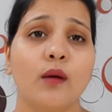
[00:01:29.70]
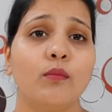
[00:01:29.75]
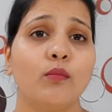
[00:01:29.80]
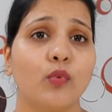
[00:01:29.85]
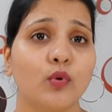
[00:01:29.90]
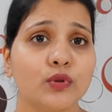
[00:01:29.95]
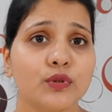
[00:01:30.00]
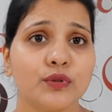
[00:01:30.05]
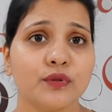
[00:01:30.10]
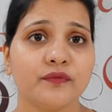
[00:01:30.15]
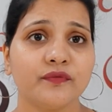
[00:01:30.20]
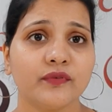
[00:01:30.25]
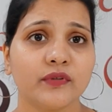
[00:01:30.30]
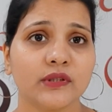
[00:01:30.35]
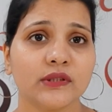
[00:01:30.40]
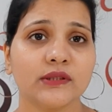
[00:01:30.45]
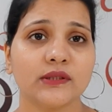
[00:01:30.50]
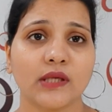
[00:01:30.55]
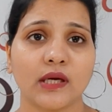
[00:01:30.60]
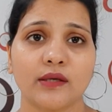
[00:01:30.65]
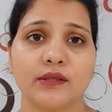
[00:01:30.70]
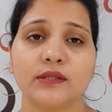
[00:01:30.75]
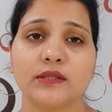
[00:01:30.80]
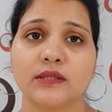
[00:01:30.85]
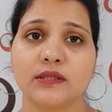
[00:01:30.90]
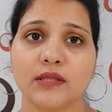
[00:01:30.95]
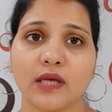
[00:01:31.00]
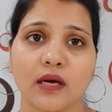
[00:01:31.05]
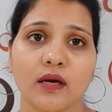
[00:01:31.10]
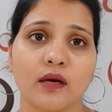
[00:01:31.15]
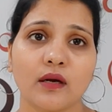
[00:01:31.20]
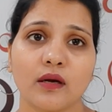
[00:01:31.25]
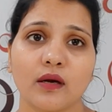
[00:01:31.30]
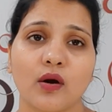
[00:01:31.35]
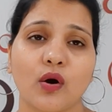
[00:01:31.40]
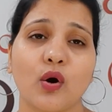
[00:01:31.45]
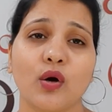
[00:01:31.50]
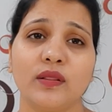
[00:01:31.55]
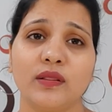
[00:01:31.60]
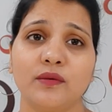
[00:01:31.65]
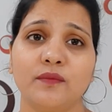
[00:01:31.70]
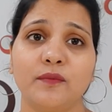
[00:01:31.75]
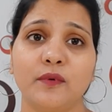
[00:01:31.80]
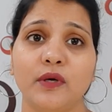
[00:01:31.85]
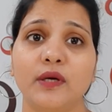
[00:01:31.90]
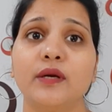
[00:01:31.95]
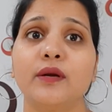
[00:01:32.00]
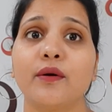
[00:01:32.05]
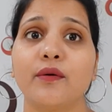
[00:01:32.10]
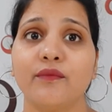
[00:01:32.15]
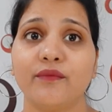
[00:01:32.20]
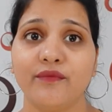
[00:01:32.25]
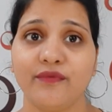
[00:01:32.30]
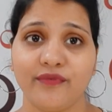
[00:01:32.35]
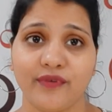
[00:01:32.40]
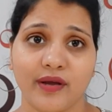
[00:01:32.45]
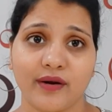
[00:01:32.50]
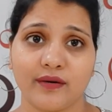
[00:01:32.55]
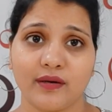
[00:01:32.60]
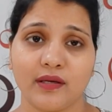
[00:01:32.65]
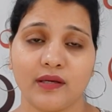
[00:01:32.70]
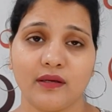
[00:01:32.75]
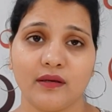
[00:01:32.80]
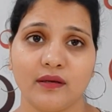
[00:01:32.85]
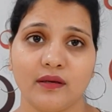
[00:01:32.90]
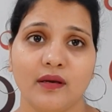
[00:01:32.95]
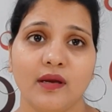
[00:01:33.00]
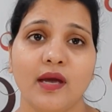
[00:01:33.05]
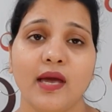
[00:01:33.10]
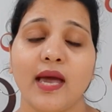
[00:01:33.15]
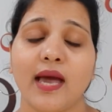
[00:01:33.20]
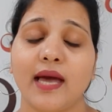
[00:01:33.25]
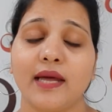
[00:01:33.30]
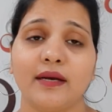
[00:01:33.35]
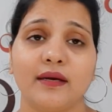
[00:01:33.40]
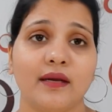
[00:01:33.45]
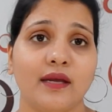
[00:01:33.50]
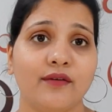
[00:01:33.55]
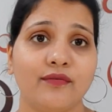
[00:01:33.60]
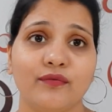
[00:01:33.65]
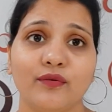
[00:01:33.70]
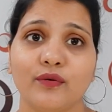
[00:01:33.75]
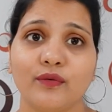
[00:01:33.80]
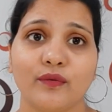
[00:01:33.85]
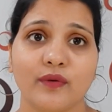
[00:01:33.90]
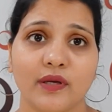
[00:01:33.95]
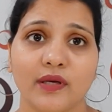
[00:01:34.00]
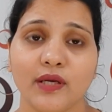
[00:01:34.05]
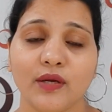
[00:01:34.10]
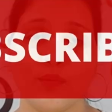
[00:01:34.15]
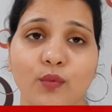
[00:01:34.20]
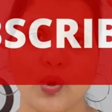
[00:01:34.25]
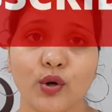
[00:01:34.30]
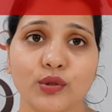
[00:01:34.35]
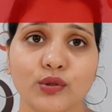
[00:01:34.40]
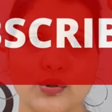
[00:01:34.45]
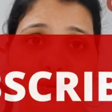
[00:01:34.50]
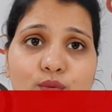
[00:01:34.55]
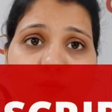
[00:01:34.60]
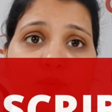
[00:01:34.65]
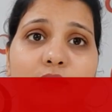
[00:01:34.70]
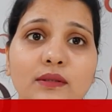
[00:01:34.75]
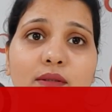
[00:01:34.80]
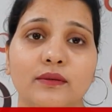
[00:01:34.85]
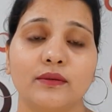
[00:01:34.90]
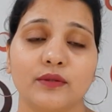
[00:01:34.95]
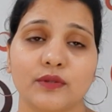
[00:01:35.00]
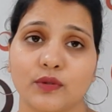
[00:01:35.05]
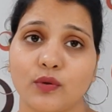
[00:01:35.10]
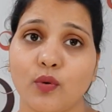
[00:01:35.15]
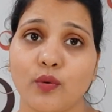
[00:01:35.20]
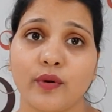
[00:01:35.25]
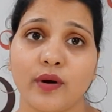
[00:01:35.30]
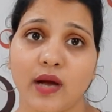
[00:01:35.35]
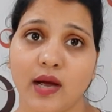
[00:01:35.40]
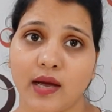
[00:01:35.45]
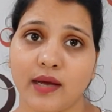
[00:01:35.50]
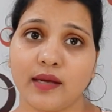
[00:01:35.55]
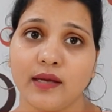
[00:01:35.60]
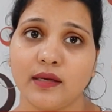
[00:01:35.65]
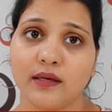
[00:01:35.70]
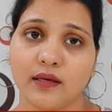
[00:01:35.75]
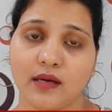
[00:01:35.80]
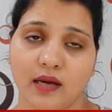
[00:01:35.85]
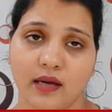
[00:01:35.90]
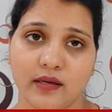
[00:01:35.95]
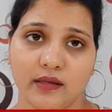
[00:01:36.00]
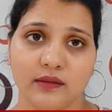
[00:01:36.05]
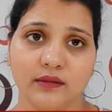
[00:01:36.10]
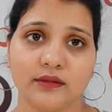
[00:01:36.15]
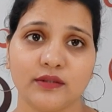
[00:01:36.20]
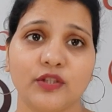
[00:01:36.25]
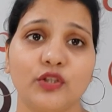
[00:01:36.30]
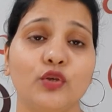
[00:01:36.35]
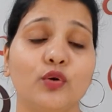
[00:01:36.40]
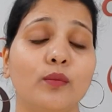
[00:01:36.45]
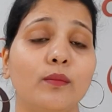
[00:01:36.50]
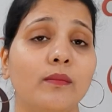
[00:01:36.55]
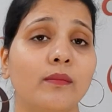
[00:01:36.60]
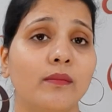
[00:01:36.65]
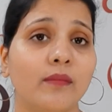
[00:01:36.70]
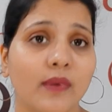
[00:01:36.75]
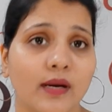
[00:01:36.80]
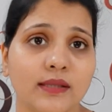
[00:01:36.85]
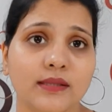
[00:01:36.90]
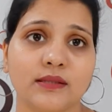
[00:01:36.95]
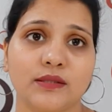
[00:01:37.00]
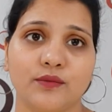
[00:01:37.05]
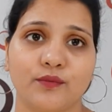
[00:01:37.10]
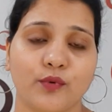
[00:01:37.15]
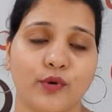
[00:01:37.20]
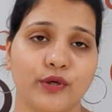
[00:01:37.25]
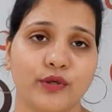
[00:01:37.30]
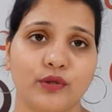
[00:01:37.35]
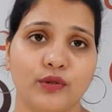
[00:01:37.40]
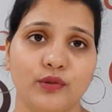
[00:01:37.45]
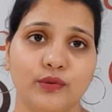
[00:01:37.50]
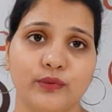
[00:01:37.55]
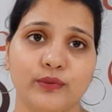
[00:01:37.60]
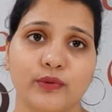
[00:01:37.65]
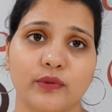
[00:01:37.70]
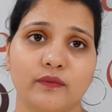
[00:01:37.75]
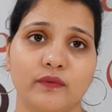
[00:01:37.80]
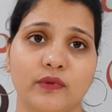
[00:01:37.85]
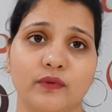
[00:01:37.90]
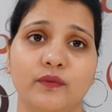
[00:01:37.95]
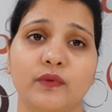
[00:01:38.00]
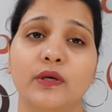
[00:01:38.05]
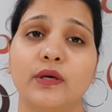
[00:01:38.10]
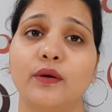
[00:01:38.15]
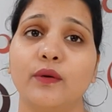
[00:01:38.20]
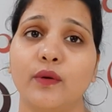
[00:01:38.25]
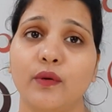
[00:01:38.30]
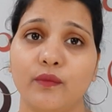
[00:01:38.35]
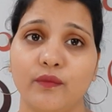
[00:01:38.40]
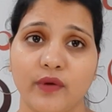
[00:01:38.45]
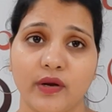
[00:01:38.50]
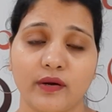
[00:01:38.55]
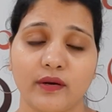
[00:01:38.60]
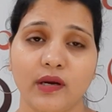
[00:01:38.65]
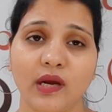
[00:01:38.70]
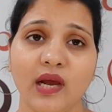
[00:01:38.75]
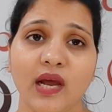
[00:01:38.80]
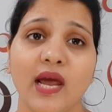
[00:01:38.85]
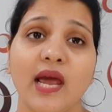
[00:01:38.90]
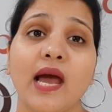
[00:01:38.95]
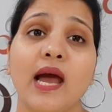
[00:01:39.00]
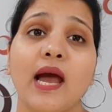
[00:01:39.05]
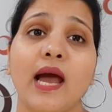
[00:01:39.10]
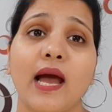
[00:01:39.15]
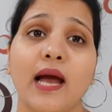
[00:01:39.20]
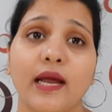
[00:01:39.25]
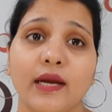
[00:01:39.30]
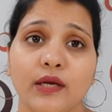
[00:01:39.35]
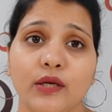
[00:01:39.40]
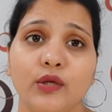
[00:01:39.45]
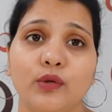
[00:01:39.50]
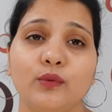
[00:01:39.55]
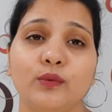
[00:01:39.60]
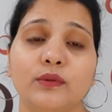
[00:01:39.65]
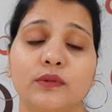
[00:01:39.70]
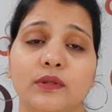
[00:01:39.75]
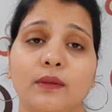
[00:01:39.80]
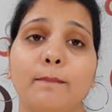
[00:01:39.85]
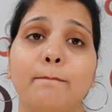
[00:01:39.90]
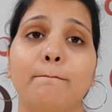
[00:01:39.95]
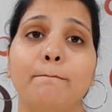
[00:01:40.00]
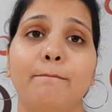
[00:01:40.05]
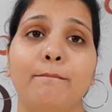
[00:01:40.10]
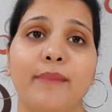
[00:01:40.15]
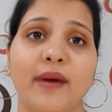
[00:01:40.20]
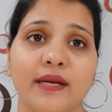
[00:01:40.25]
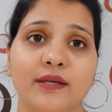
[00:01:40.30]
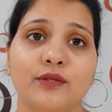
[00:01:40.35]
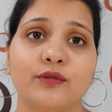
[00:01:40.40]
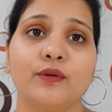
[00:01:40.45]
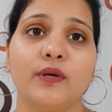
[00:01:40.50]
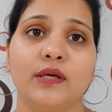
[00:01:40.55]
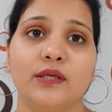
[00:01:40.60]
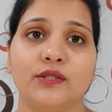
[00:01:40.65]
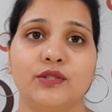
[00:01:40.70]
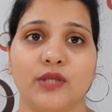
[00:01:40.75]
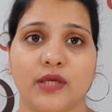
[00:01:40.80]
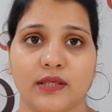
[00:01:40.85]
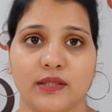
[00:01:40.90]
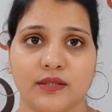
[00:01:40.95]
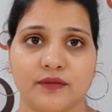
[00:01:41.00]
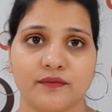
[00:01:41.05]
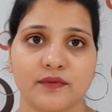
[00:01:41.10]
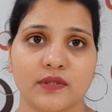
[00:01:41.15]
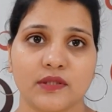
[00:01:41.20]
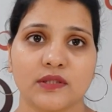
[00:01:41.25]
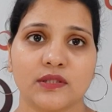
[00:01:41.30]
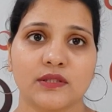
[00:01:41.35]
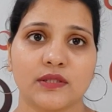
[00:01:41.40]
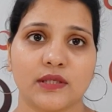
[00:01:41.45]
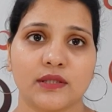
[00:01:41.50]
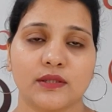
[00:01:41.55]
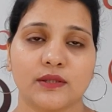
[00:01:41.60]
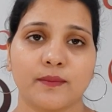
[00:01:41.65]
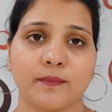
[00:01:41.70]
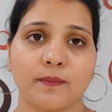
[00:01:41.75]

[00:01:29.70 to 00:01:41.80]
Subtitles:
Most of us are stuck on the word very, and if you really want to score high in Ielts, you must avoid the use of the word very and use some better adjectives instead.